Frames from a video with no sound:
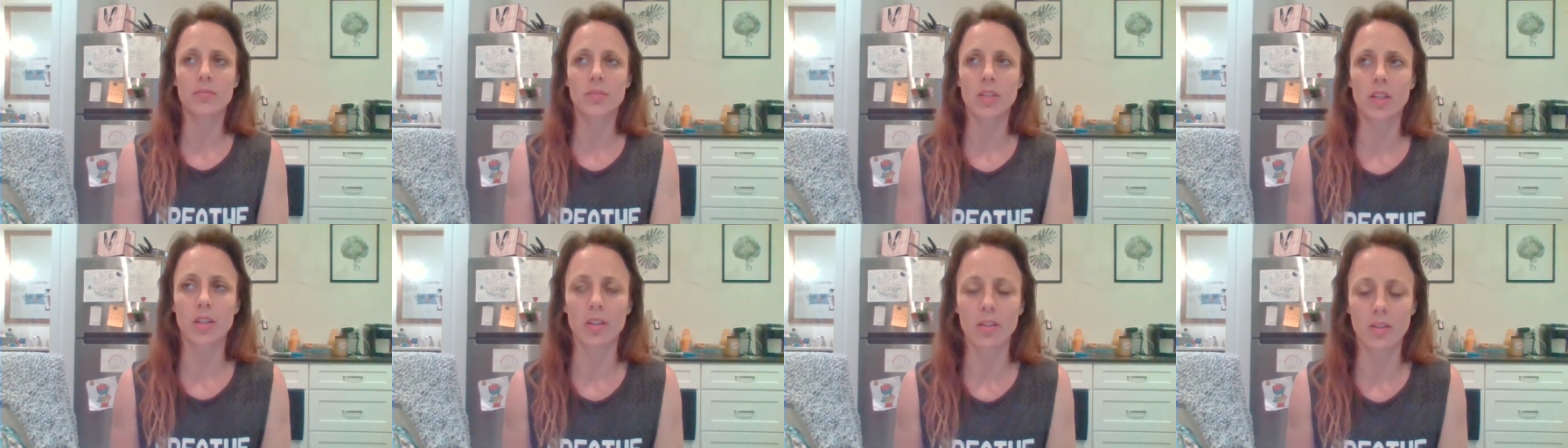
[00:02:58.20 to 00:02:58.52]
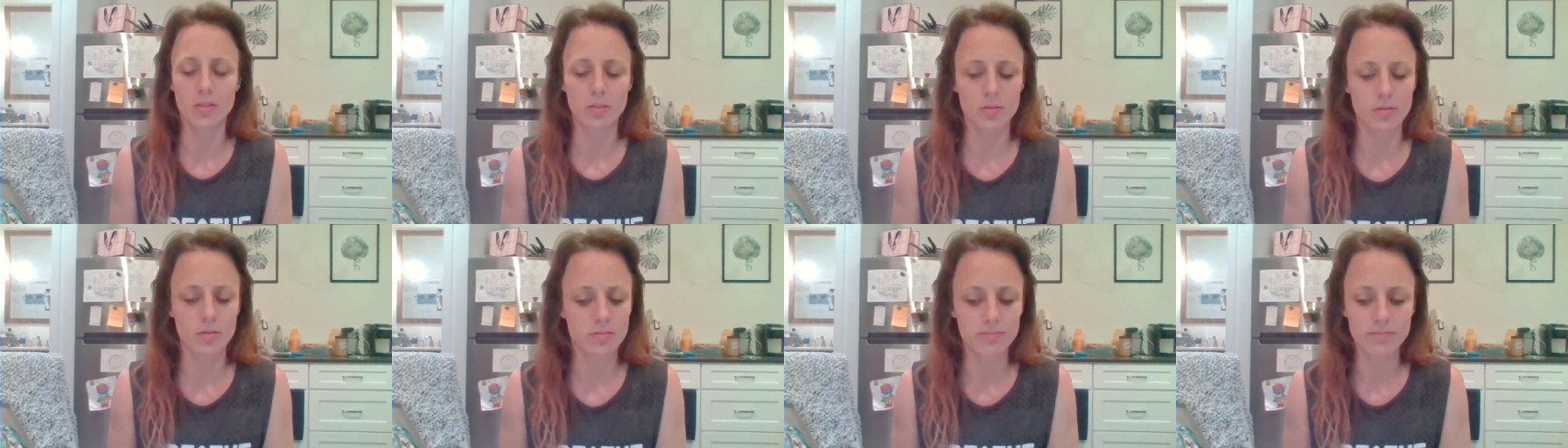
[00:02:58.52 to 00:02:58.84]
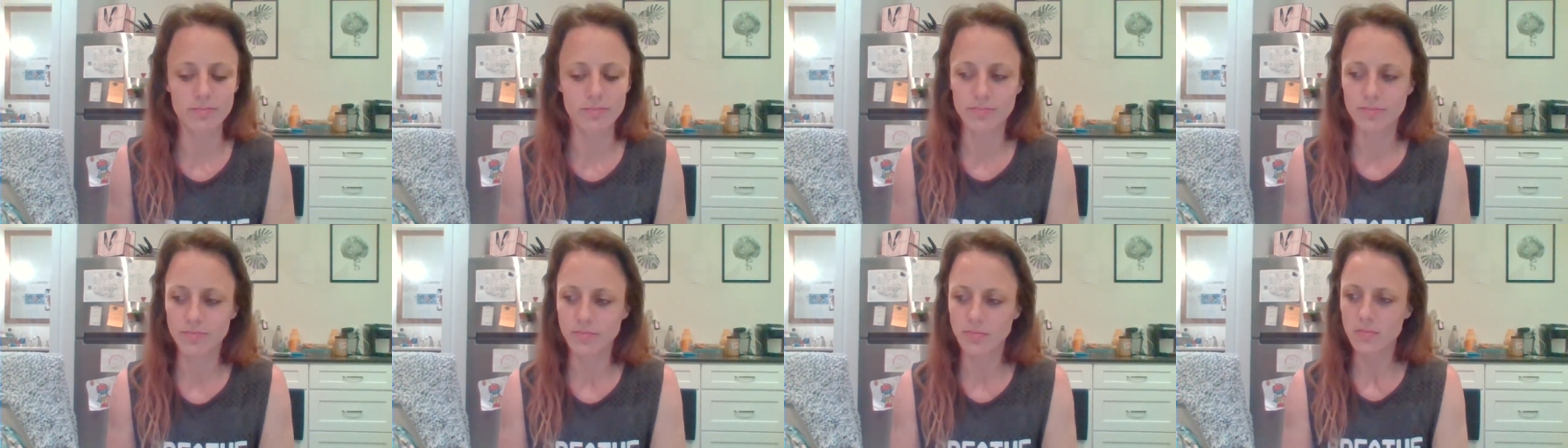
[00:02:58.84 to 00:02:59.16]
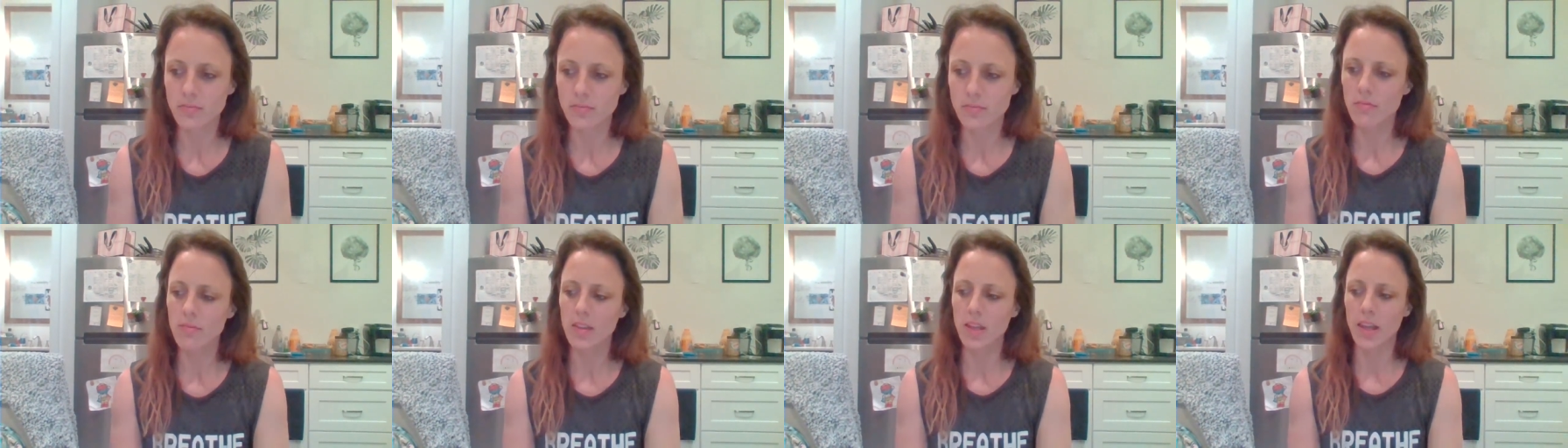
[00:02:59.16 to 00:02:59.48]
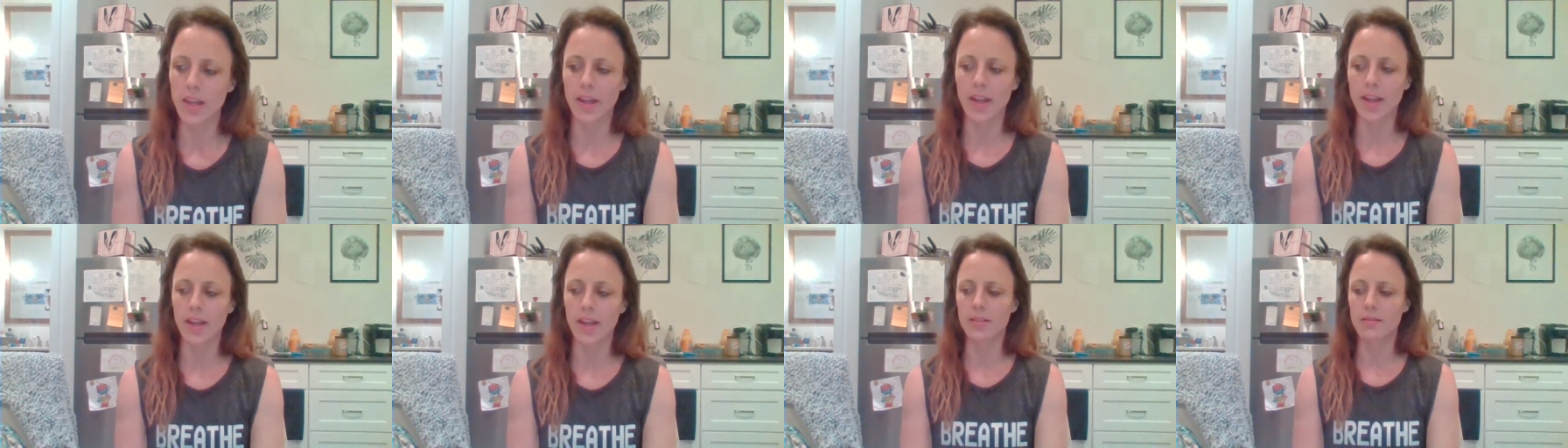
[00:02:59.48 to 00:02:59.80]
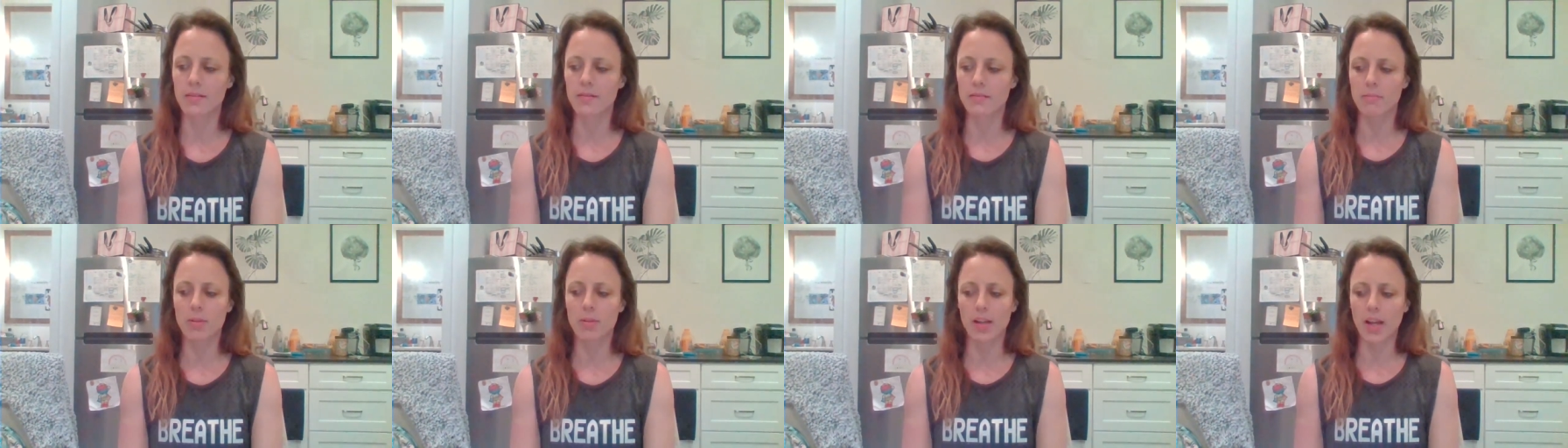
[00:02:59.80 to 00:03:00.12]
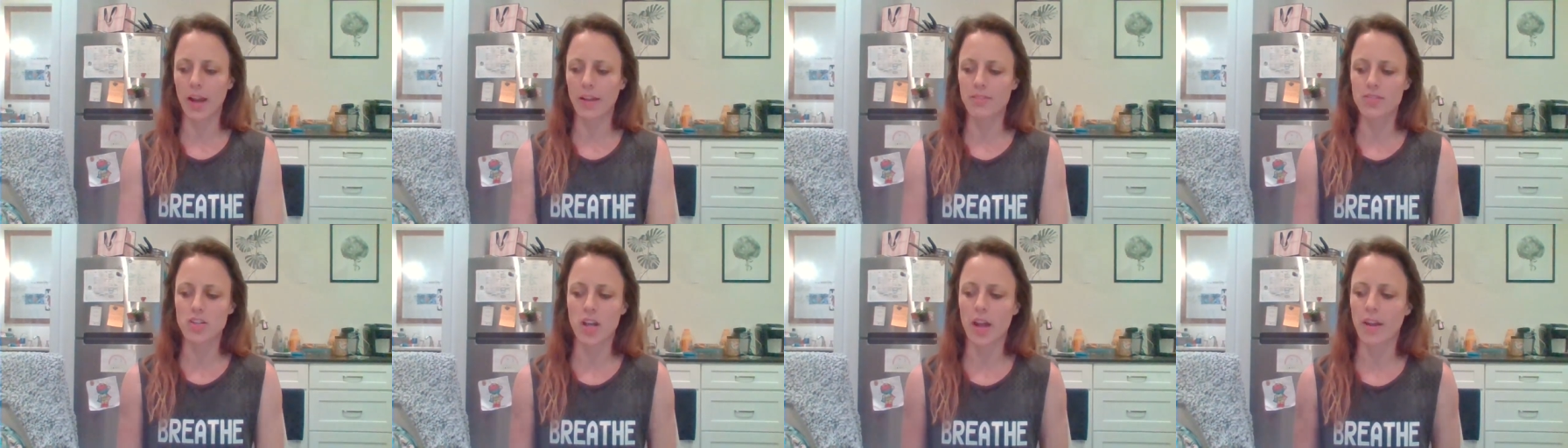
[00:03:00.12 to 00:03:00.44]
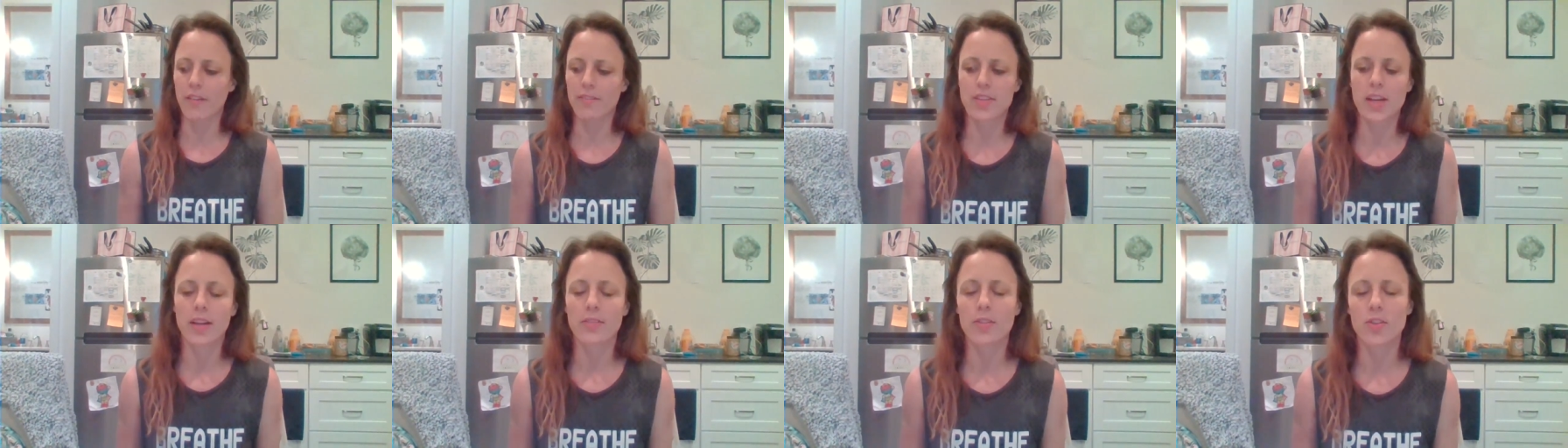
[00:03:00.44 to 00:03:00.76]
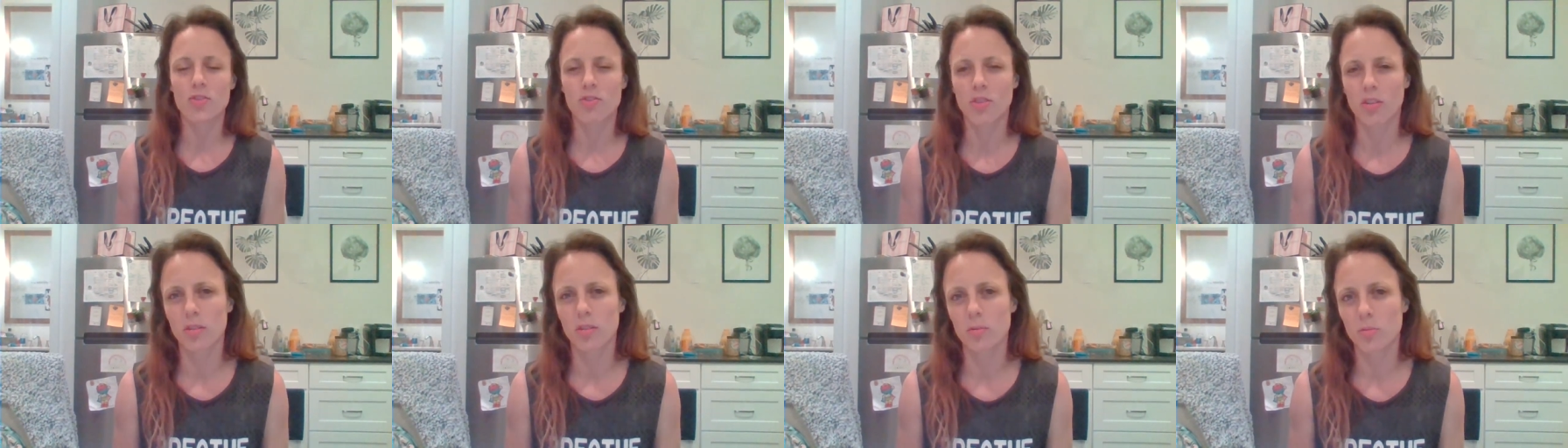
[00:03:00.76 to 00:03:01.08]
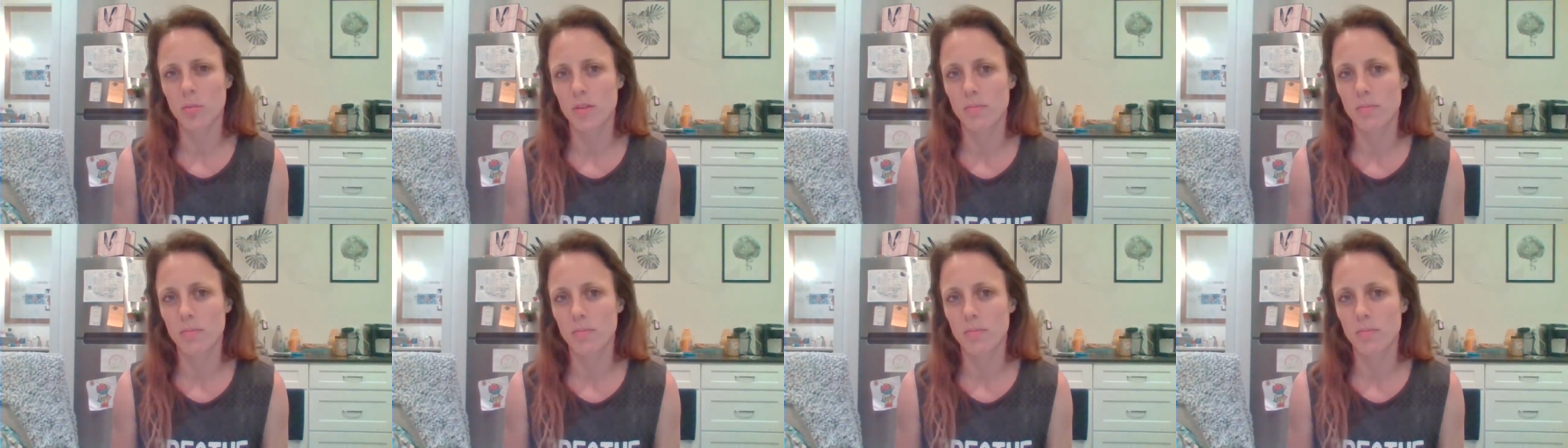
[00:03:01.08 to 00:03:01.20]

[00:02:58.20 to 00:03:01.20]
you know, and but I've I've never struggled